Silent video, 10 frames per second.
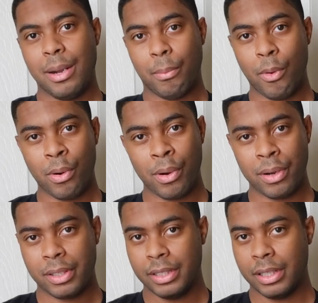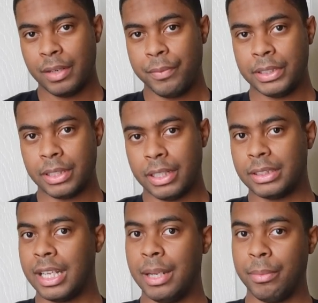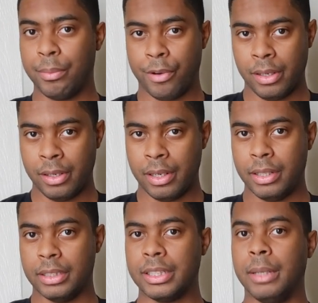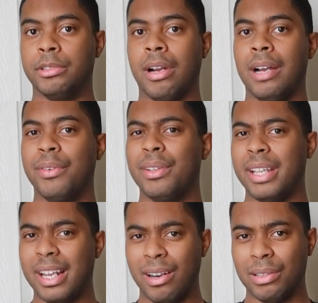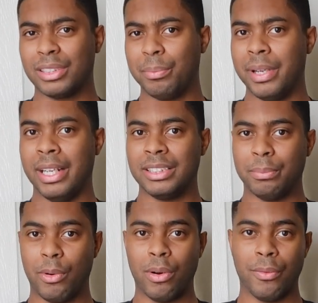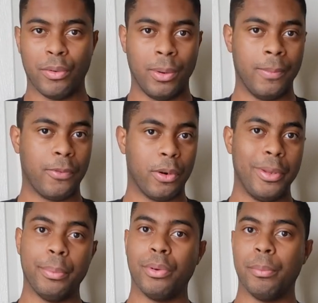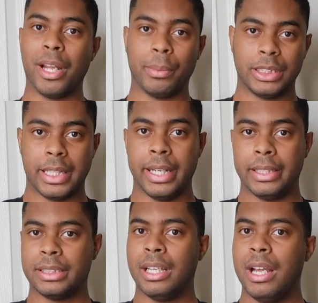more deliveries under the same umbrella, under the same driver, that also means more room for people to make mistakes,